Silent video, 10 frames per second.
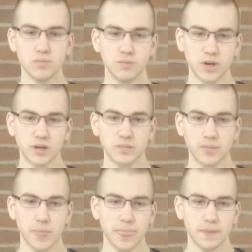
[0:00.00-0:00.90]
But
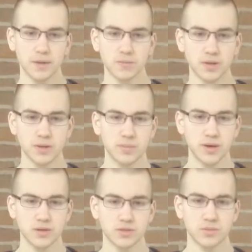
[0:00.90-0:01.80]
the implied
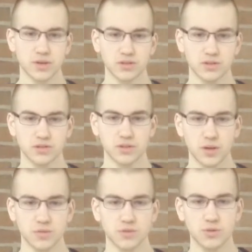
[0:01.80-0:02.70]
powers are best
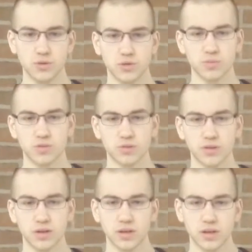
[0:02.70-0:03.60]
described as
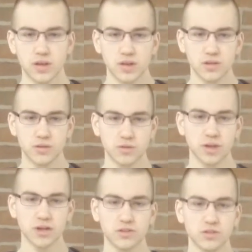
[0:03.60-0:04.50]
future-proofing. The
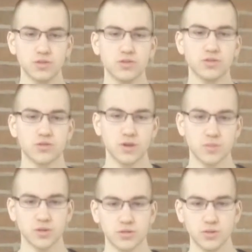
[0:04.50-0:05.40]
Constitution's
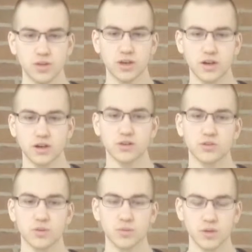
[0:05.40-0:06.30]
framers knew that Congress
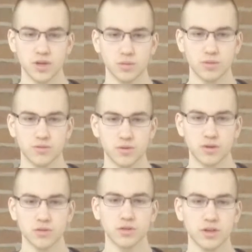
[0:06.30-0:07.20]
wouldn't be able to
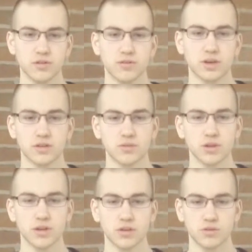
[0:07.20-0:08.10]
forever lead
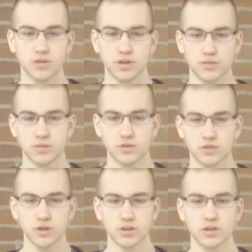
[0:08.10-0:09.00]
effectively if
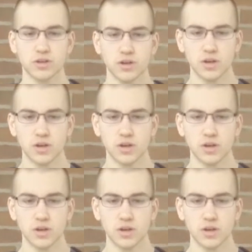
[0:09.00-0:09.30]
restricted